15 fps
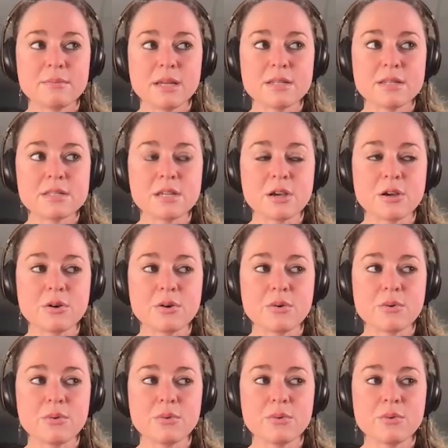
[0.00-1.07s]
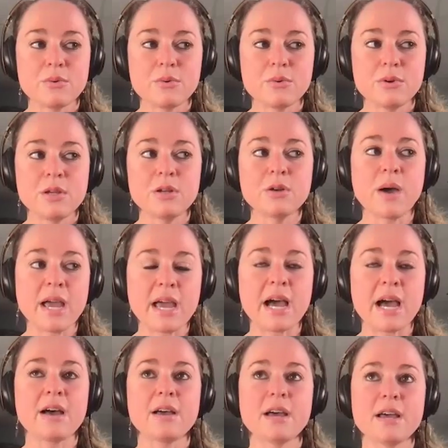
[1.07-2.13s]
And so,
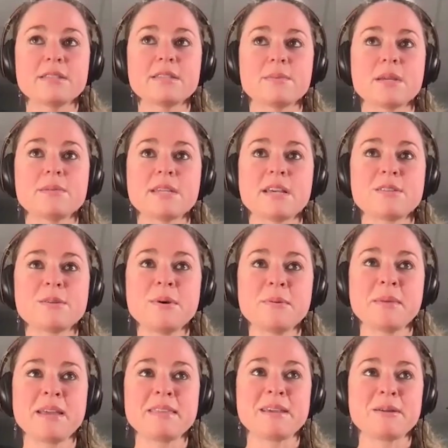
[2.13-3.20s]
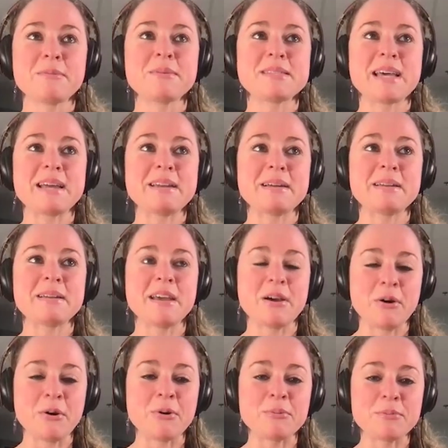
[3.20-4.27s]
sometimes I had to put my therapist hat on at
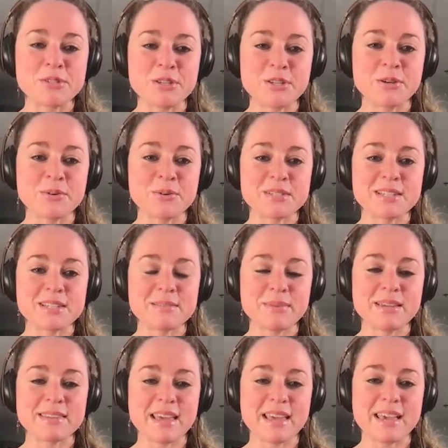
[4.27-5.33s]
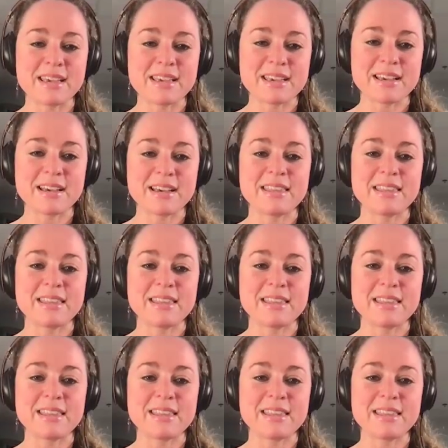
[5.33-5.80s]
home too, to be like